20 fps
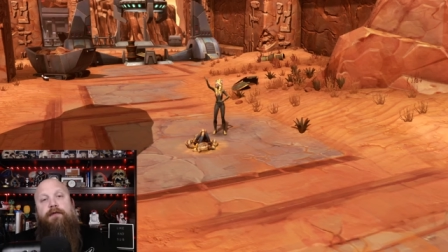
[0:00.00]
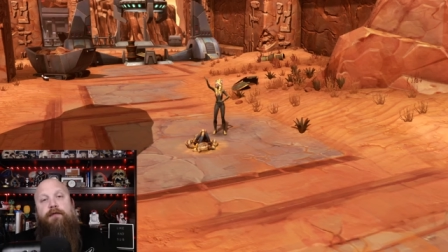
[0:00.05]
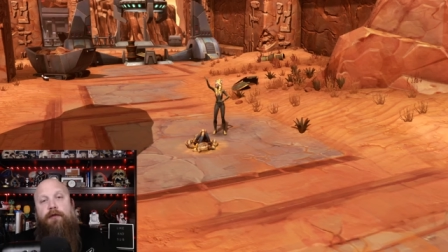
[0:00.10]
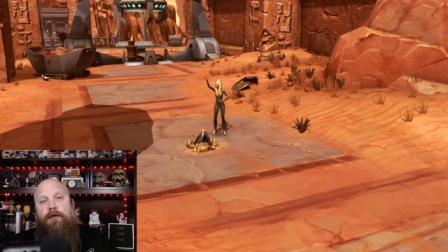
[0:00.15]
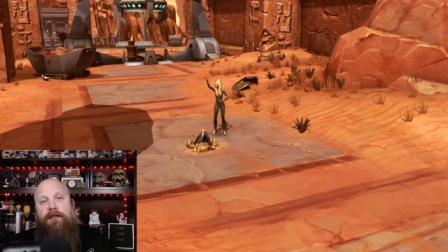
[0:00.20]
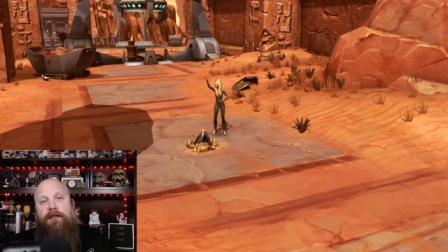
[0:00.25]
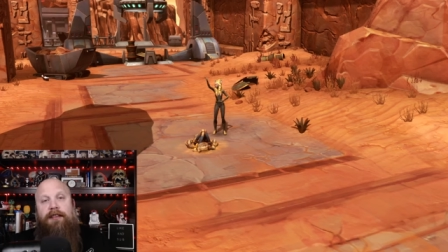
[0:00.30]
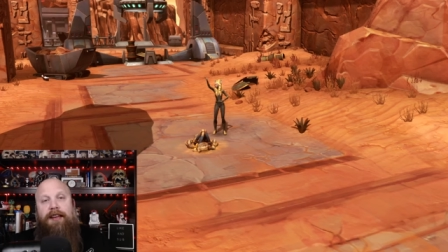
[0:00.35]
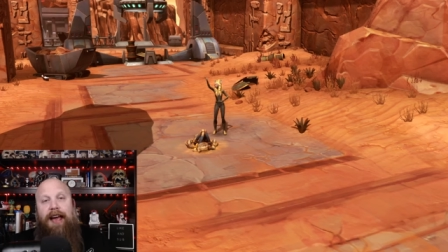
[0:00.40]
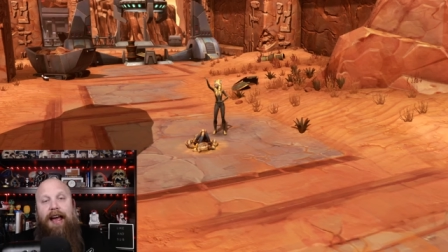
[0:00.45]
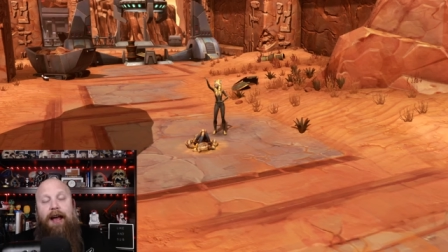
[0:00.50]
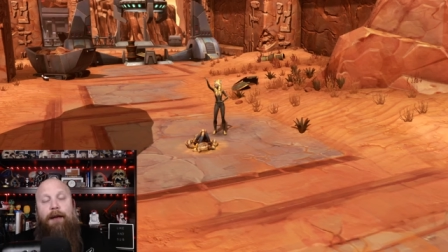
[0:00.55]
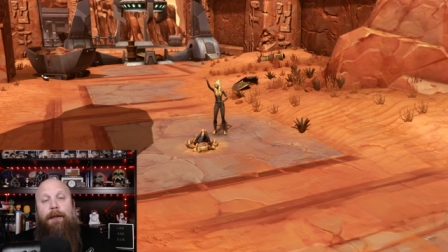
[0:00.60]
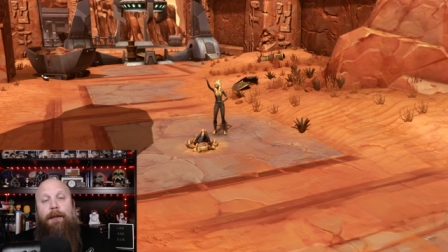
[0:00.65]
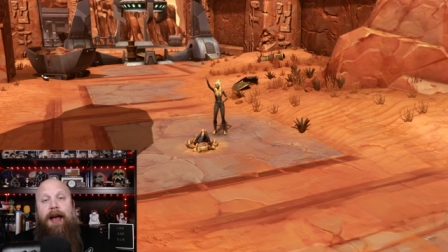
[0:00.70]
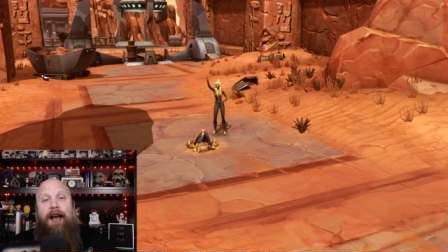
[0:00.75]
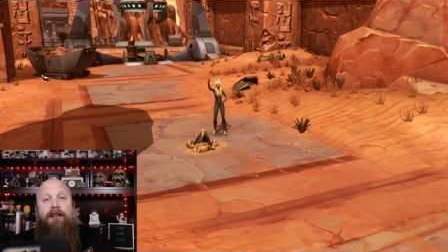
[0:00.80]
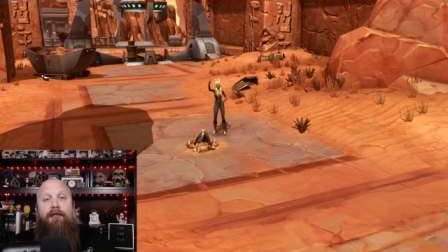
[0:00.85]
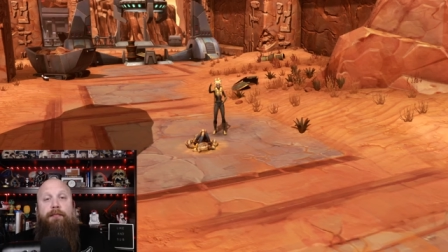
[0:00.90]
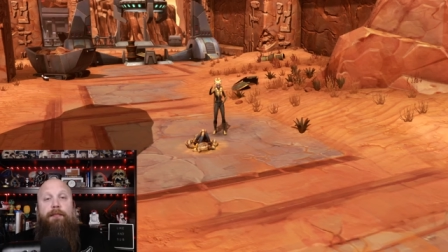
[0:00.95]
for this game
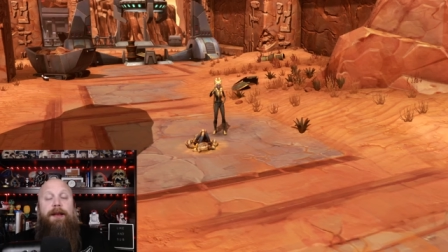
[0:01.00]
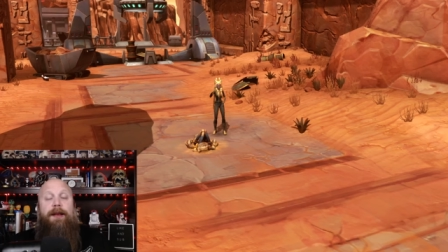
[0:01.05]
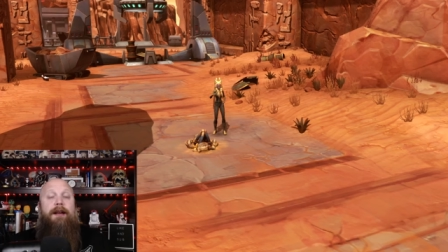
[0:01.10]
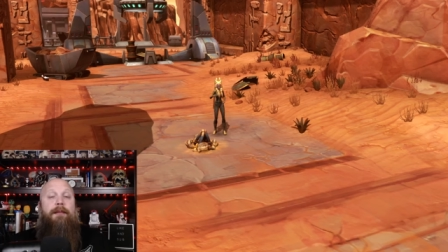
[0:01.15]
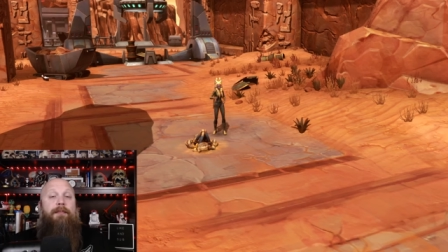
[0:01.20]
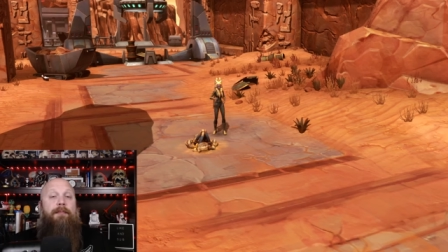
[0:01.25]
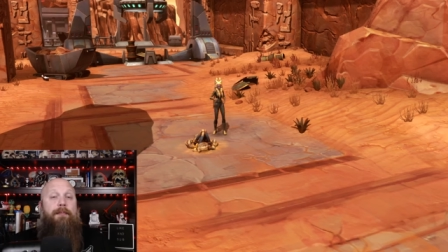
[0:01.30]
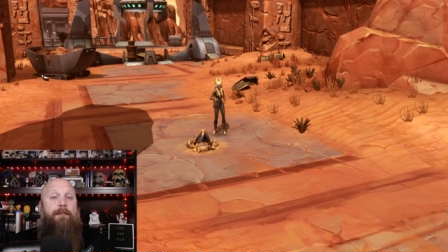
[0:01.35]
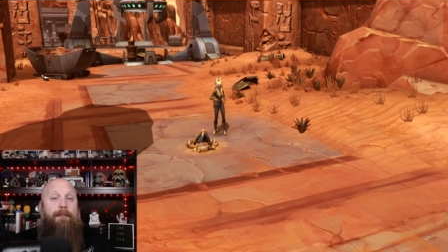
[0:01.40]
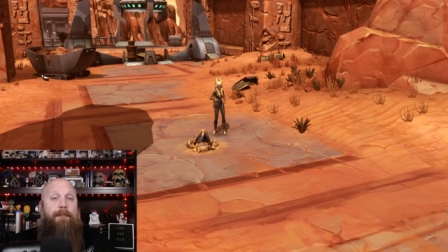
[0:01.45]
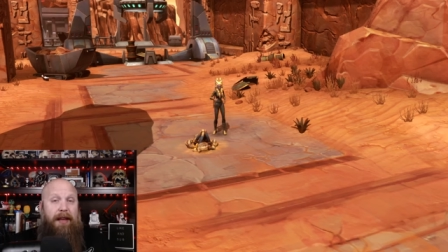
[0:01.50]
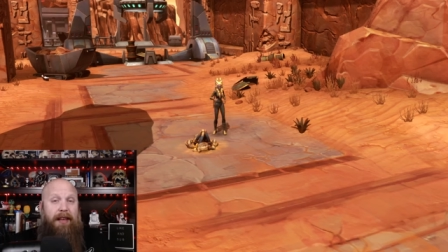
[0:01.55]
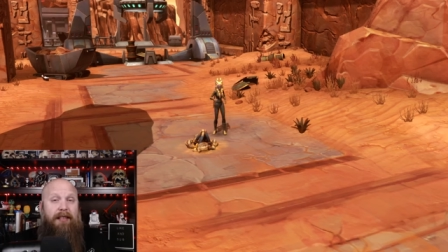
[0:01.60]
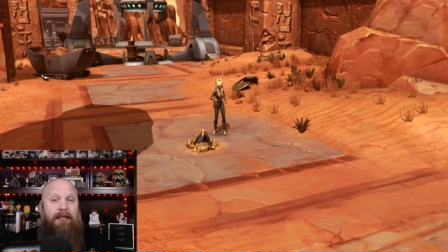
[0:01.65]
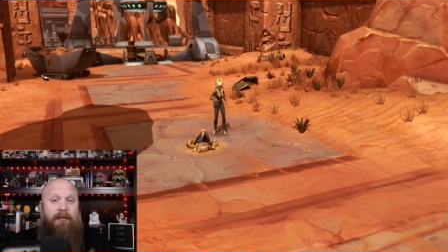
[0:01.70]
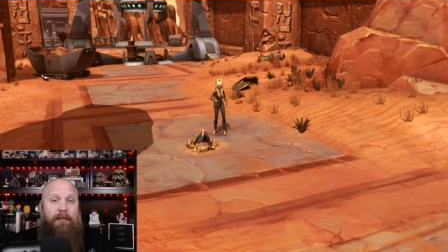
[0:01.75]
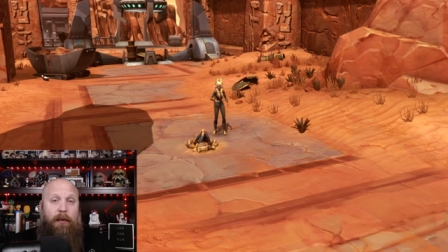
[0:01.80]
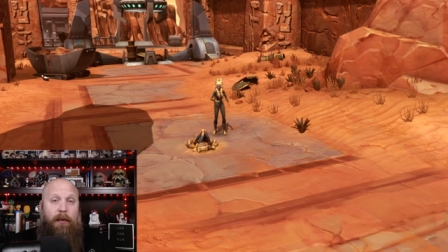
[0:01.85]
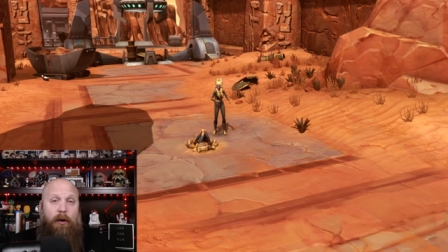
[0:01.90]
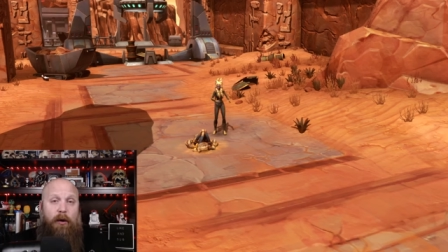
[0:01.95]
has been
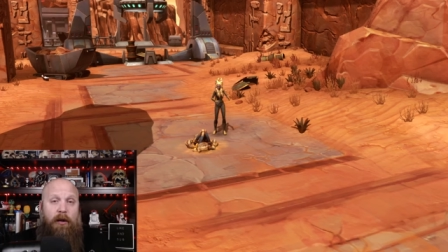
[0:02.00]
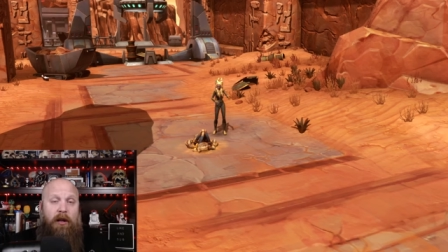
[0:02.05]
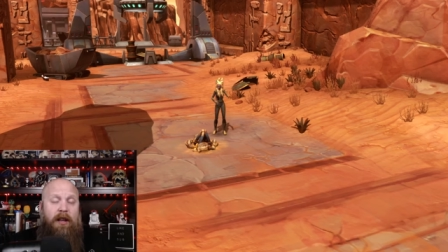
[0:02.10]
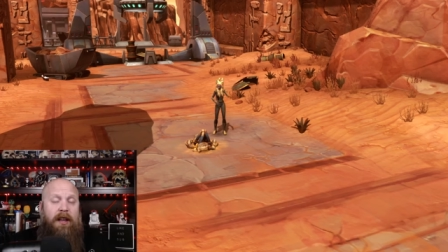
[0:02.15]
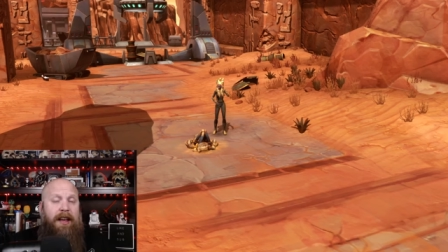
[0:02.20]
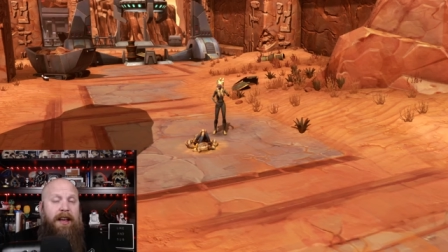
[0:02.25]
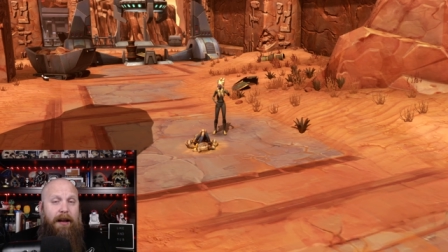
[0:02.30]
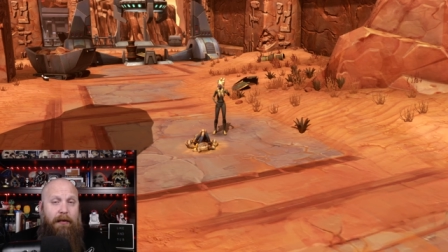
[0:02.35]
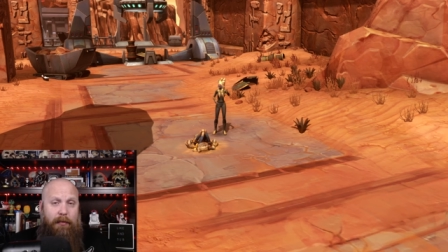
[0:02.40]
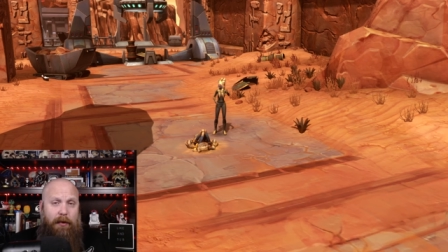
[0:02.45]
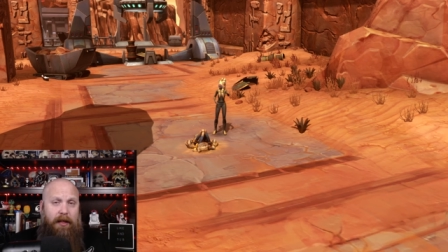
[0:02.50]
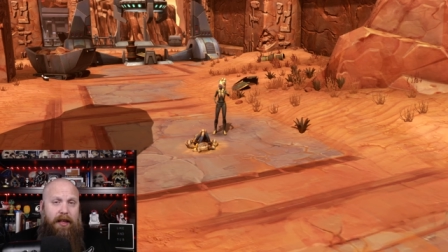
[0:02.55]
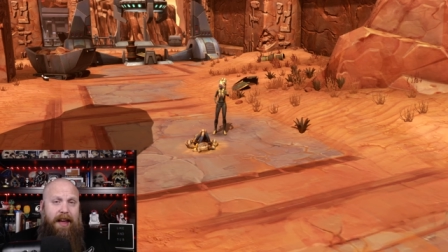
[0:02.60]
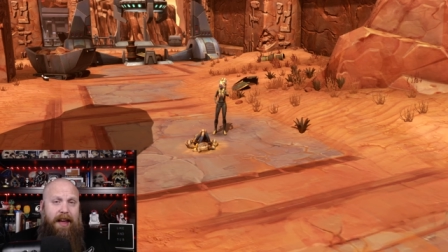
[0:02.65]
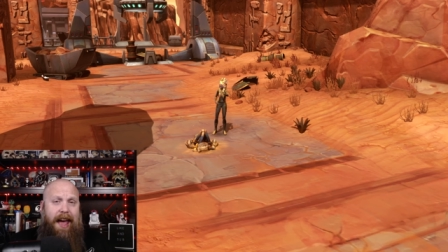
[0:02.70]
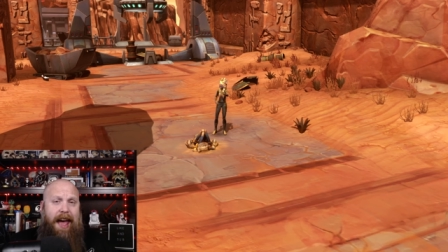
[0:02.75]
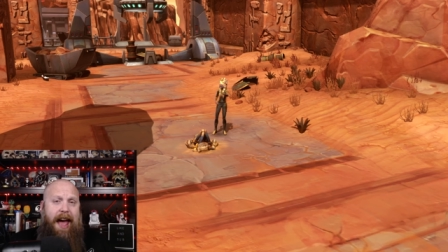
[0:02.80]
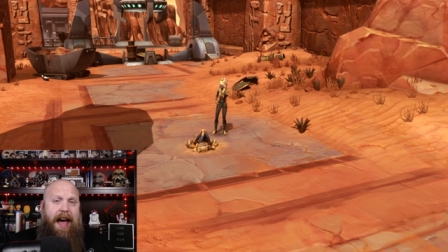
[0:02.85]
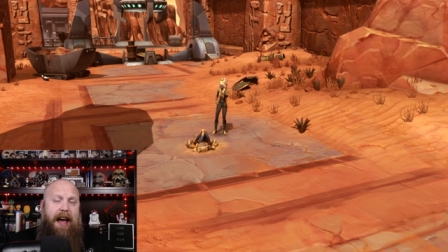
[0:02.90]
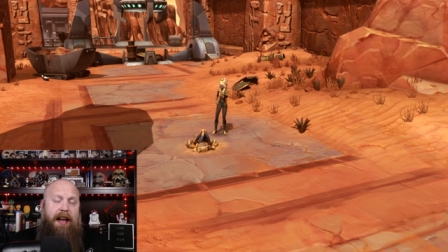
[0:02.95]
abysmal. It really
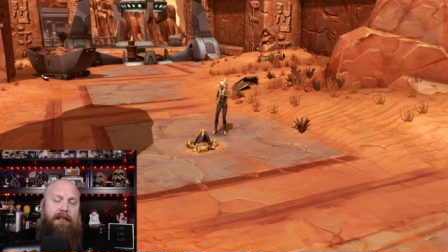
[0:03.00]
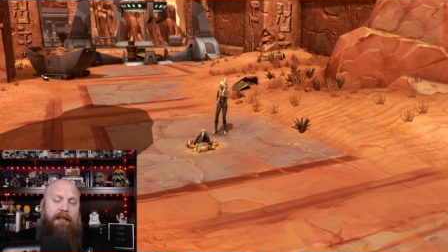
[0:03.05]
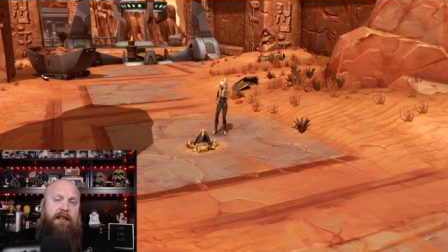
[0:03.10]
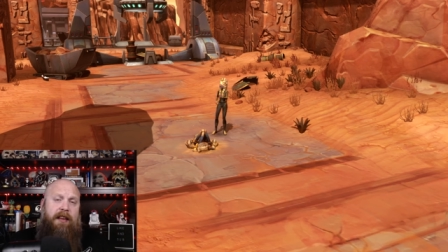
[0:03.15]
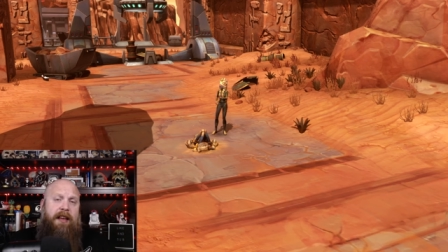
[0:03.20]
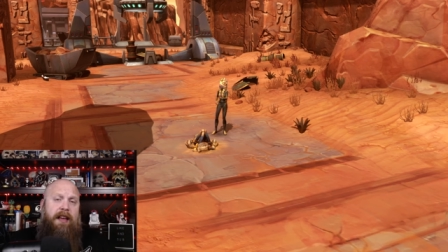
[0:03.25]
has.